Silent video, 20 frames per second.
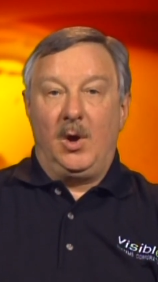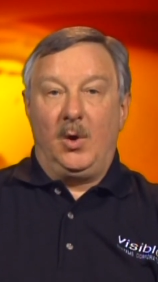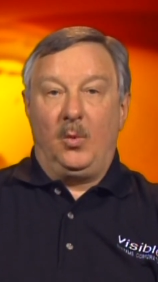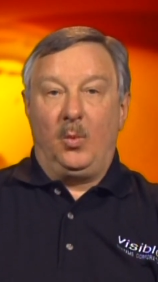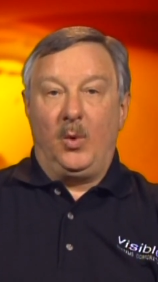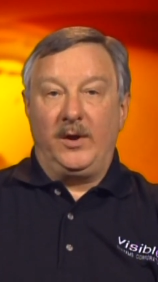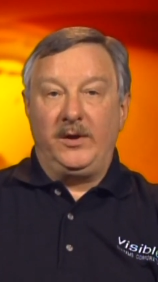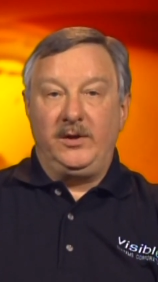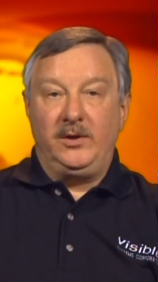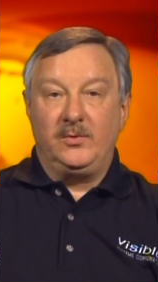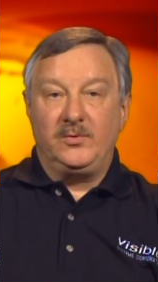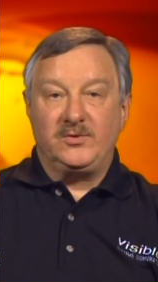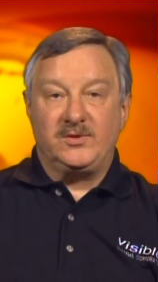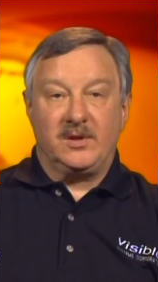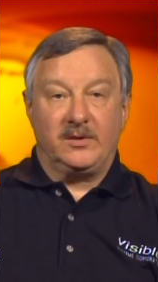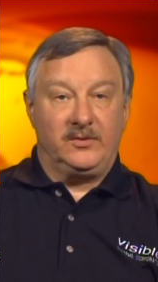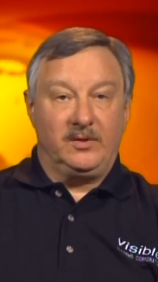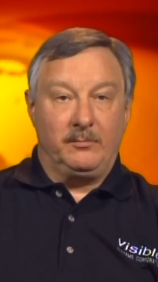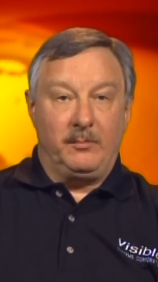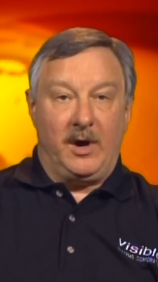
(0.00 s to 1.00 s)
When
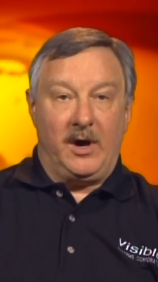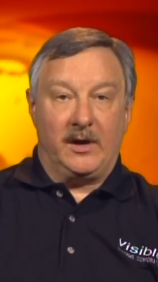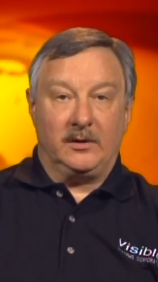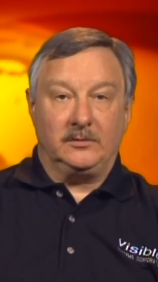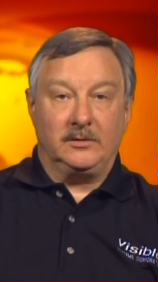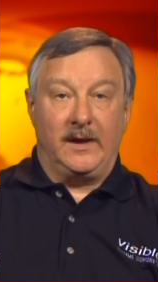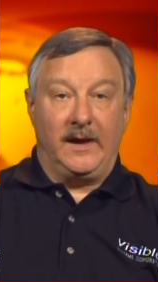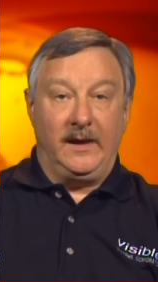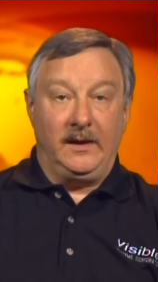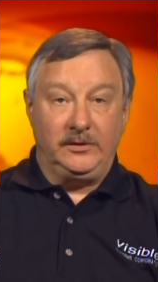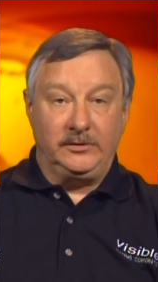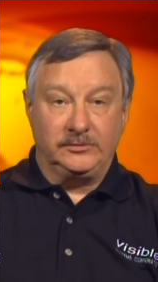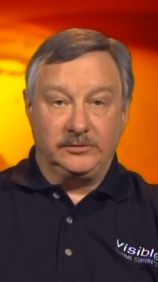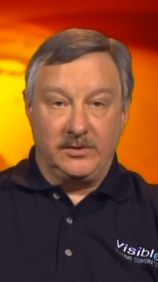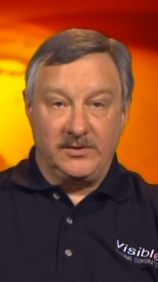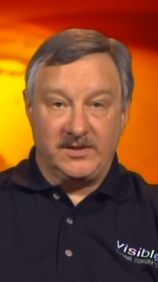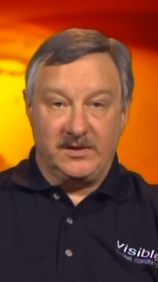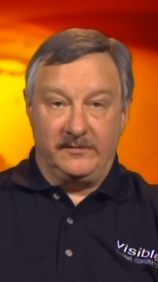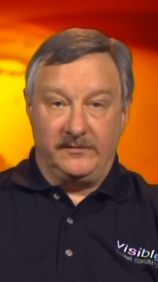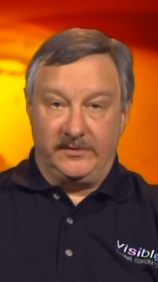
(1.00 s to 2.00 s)
used to model
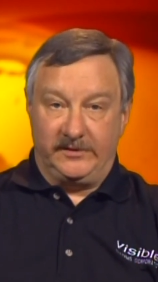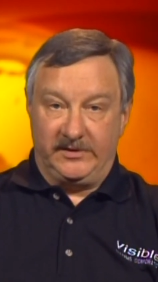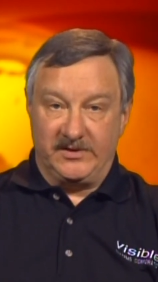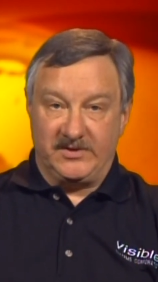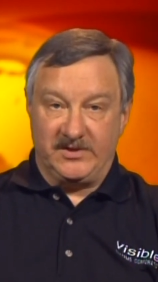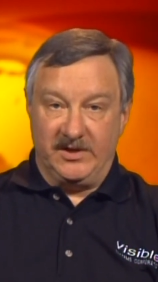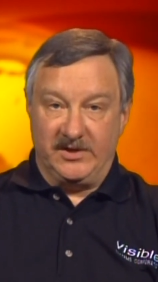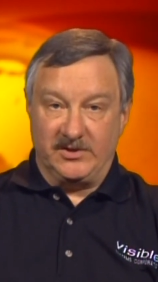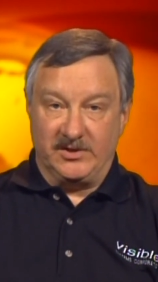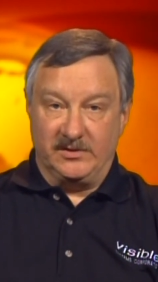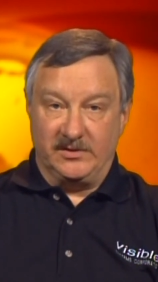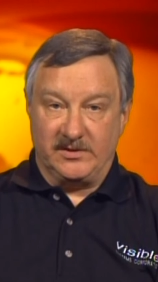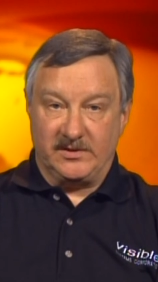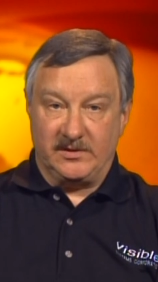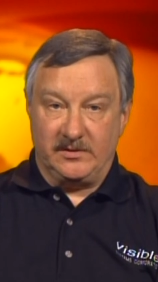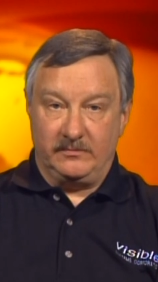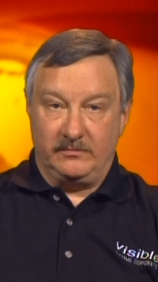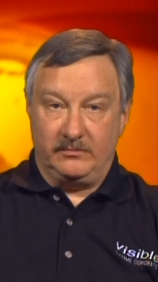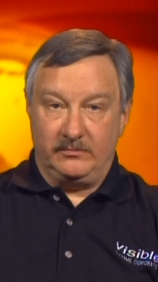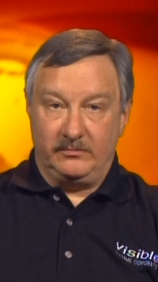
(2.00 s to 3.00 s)
inclusive
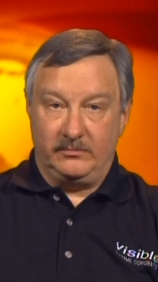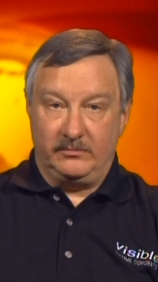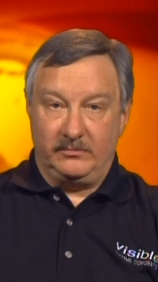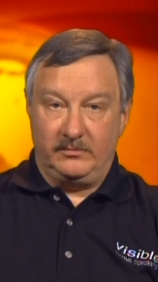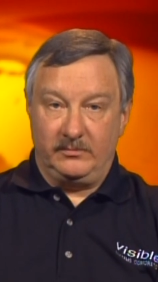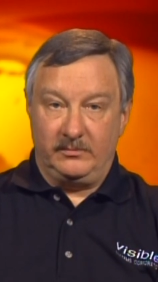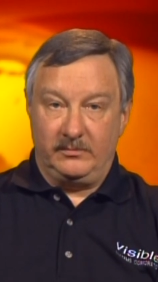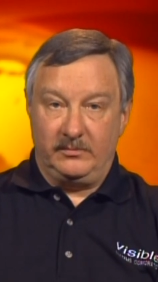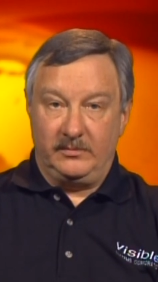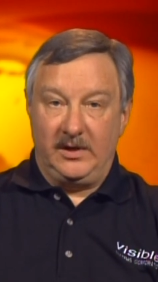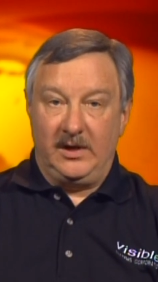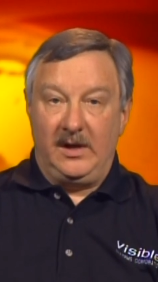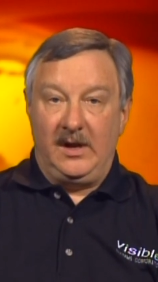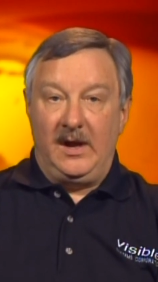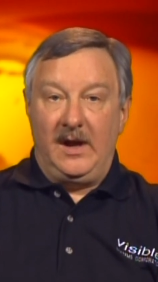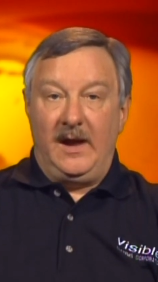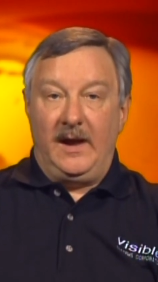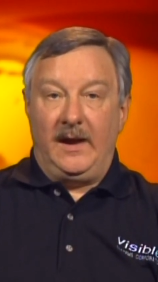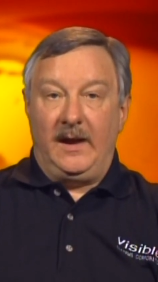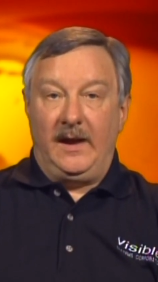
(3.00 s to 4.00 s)
decisions,
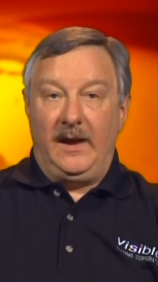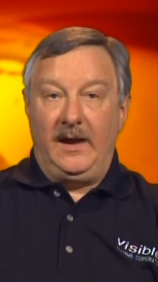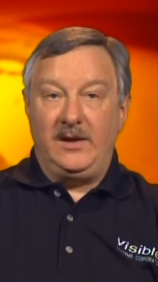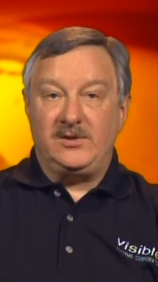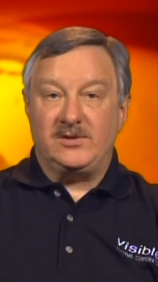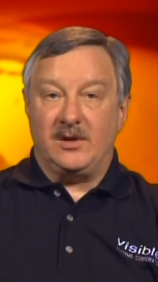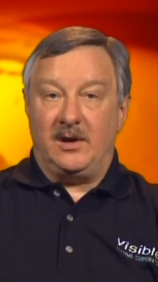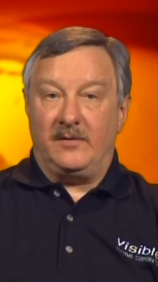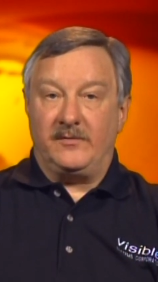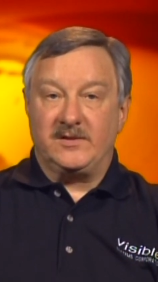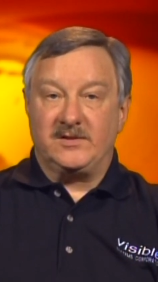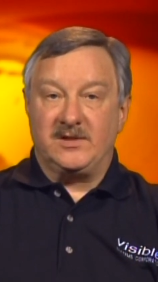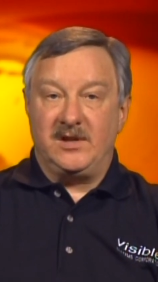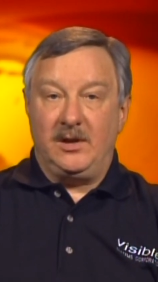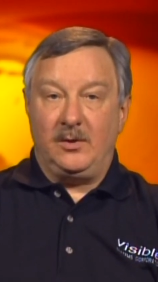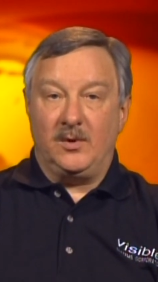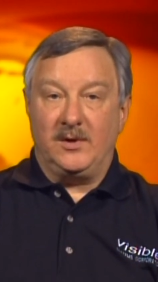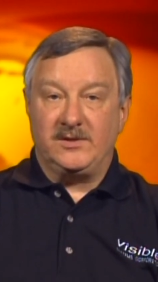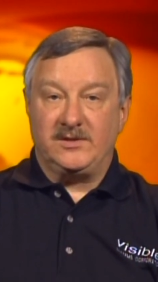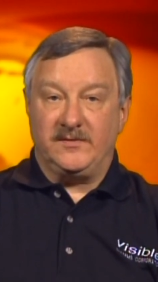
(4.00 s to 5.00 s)
each of the
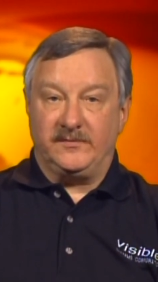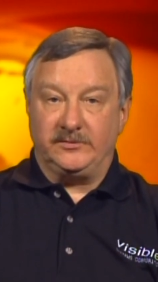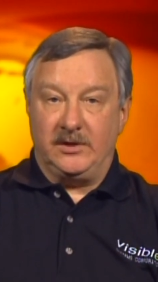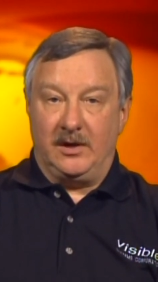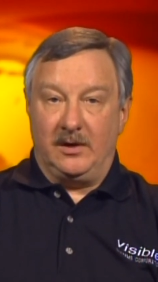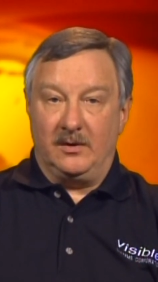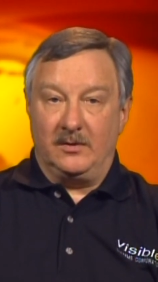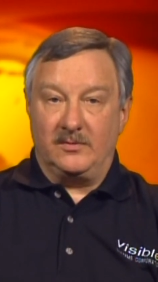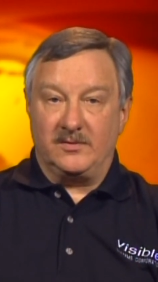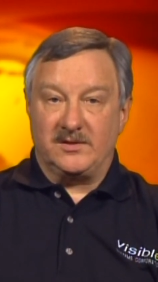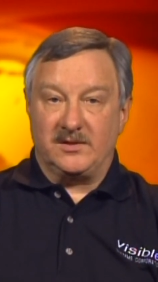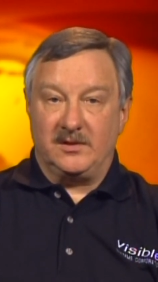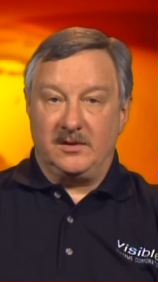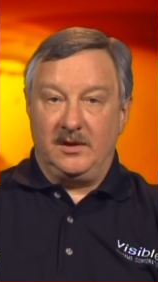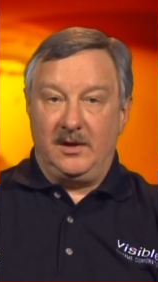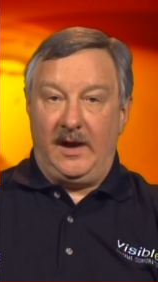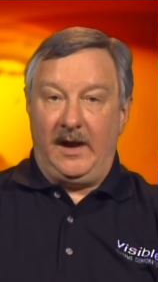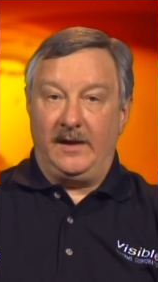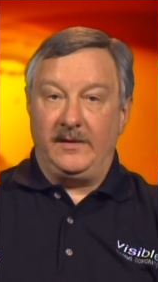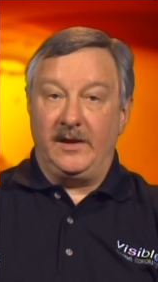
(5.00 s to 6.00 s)
sequence flows,
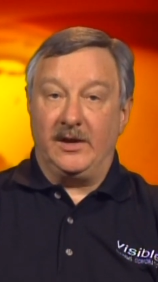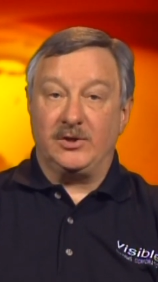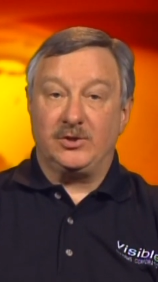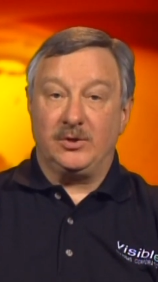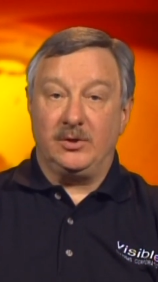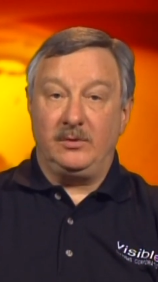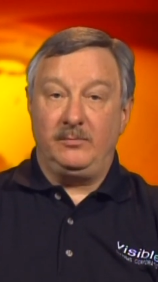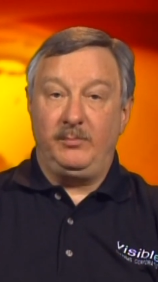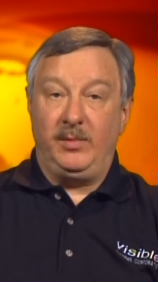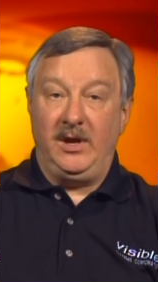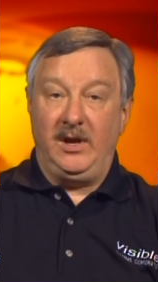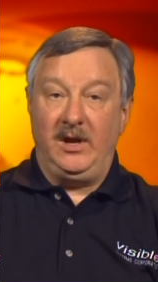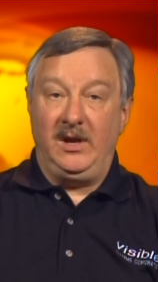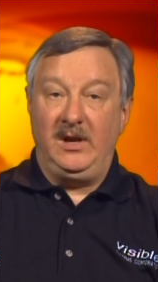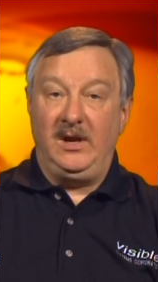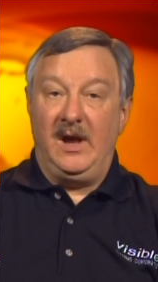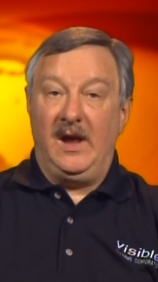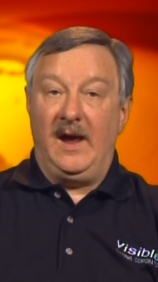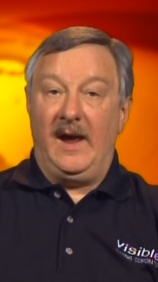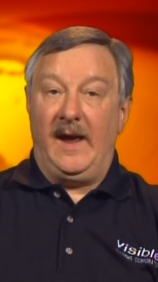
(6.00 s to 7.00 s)
and there should
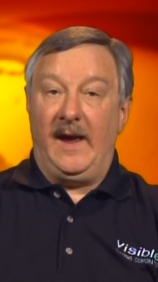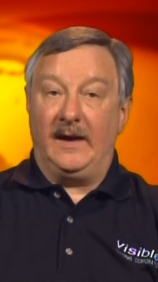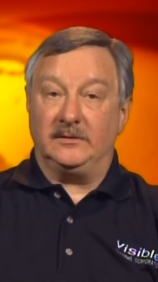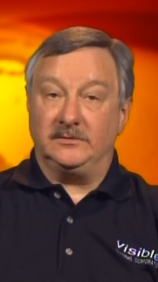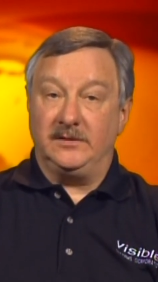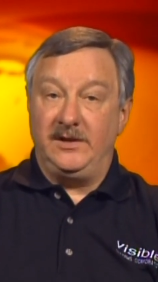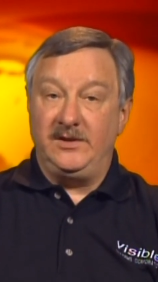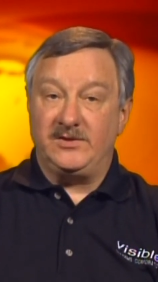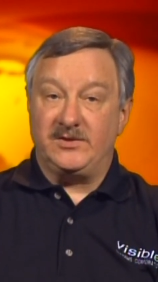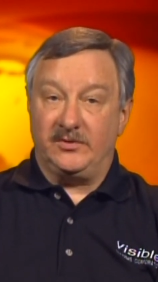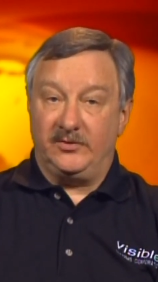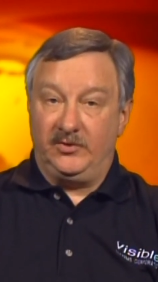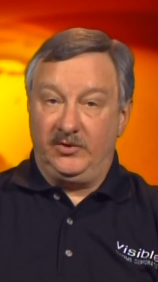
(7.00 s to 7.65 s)
be at least